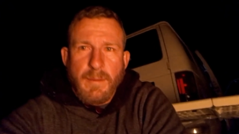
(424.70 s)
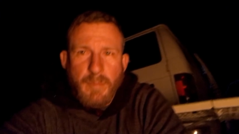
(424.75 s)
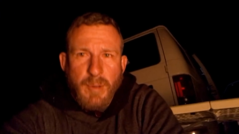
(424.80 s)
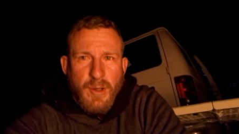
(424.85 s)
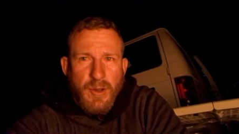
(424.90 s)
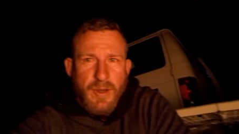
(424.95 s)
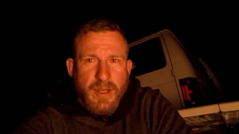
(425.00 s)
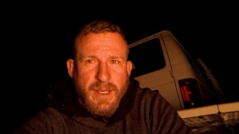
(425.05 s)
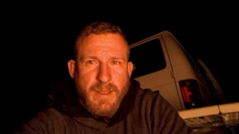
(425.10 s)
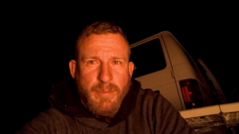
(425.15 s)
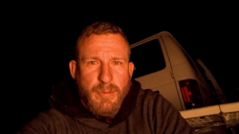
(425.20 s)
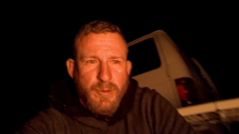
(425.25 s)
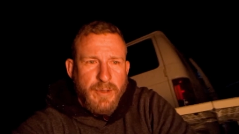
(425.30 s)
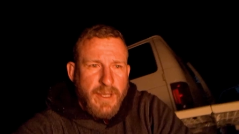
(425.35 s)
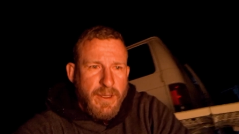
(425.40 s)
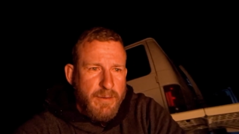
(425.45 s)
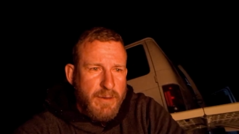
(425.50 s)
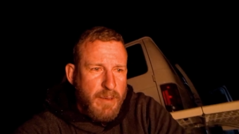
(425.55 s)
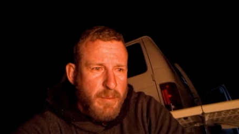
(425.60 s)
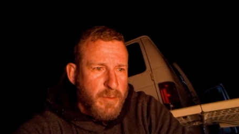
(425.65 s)
pineapple
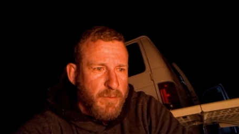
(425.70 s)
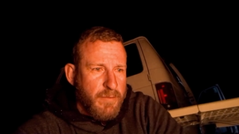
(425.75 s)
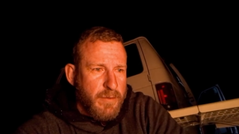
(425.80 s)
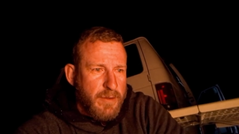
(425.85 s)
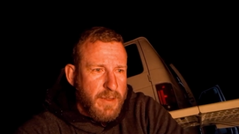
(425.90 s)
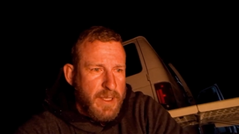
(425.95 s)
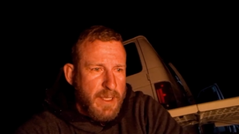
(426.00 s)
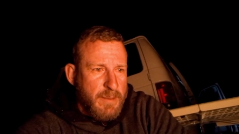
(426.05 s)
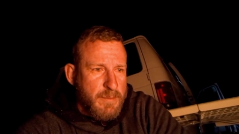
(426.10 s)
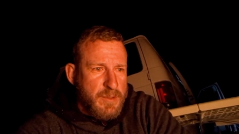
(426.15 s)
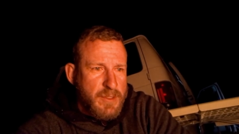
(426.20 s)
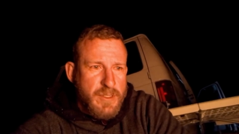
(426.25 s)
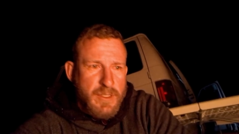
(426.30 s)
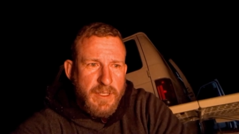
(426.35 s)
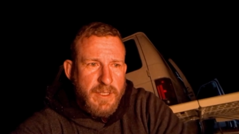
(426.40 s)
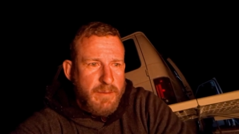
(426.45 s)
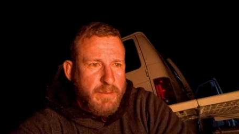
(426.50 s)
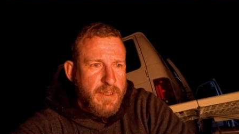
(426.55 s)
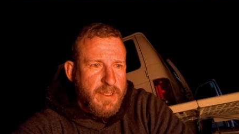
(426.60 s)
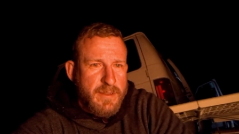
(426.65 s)
going up in flames.
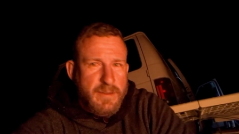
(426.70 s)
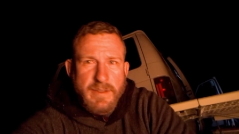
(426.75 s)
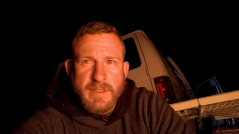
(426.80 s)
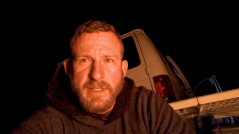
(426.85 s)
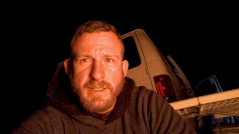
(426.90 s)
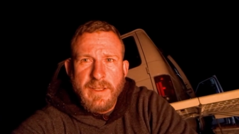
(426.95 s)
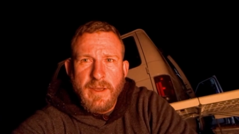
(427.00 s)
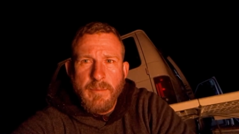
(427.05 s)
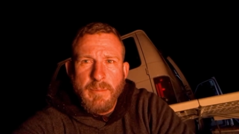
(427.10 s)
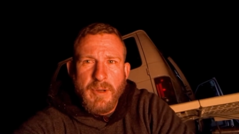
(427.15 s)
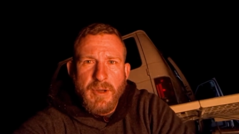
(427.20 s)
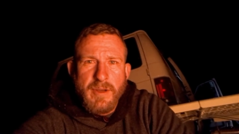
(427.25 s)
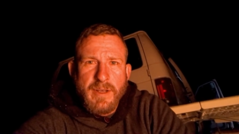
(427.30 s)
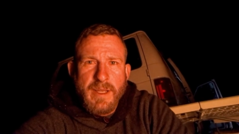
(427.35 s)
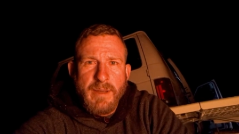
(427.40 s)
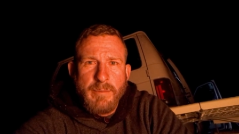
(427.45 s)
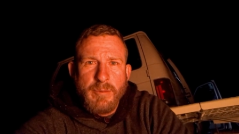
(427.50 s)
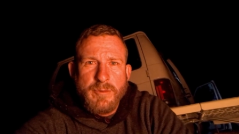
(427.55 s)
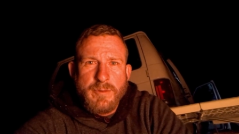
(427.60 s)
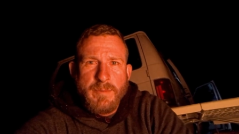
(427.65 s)
Gee whiz, I didn't know
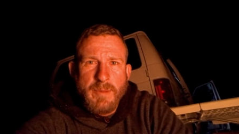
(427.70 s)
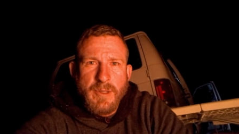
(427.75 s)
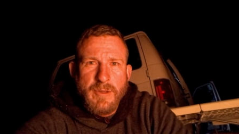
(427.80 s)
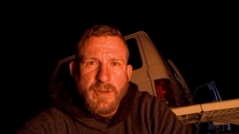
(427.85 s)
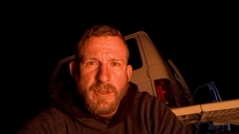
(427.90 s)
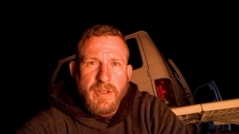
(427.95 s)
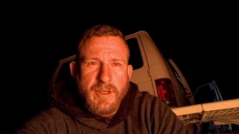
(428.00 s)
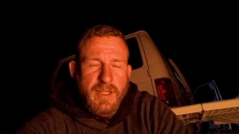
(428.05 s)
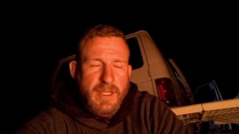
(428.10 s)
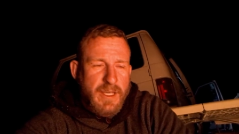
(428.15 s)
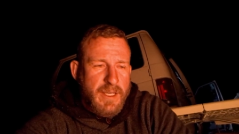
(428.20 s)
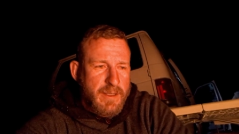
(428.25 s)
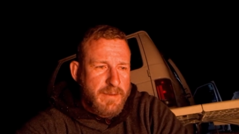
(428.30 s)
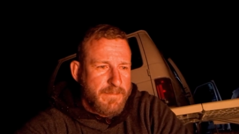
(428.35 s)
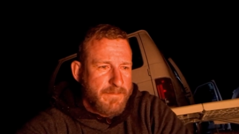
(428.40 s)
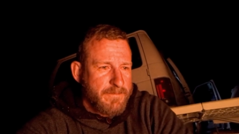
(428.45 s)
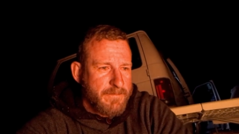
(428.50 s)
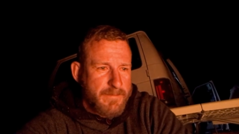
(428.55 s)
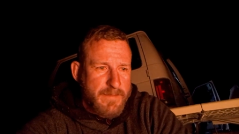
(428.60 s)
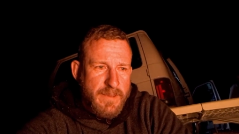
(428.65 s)
pineapples burnt like that.
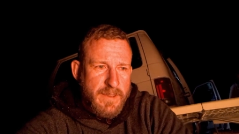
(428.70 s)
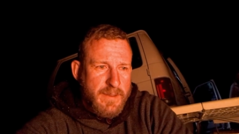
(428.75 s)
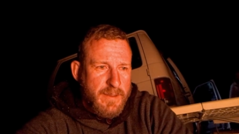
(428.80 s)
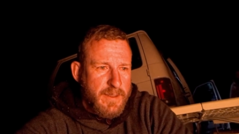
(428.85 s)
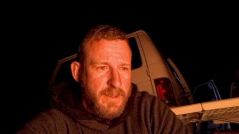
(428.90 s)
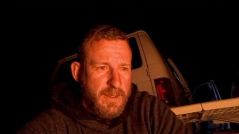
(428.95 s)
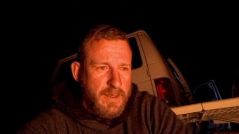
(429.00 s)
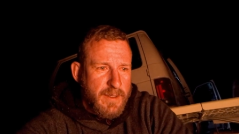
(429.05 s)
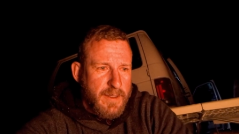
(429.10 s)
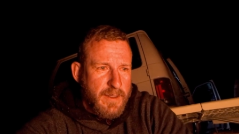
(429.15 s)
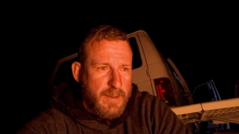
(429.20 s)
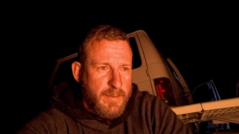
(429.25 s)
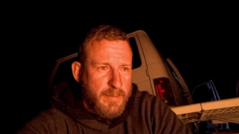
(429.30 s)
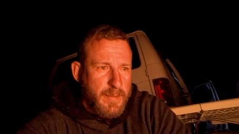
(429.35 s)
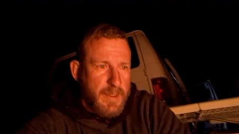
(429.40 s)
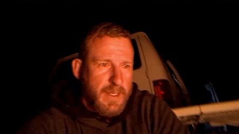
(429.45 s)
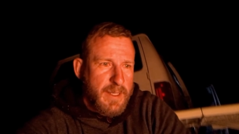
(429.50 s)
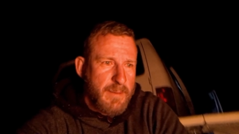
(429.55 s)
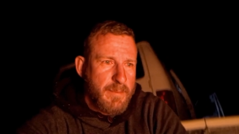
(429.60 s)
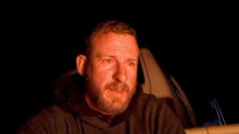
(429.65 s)

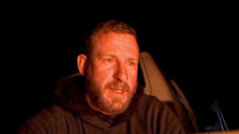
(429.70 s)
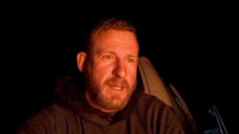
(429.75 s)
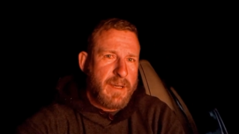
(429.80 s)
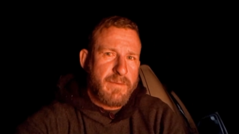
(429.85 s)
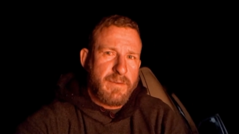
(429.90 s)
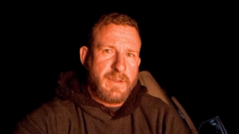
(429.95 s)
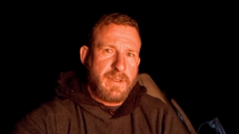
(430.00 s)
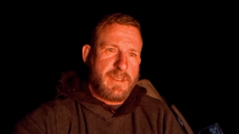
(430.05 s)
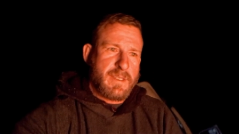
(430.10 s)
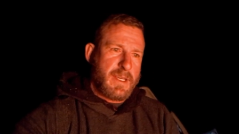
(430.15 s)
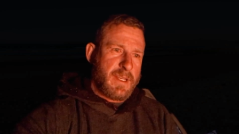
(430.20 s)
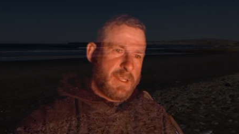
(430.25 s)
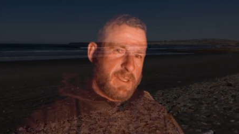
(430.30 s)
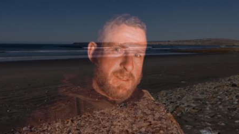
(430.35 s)
Bloody marvellous that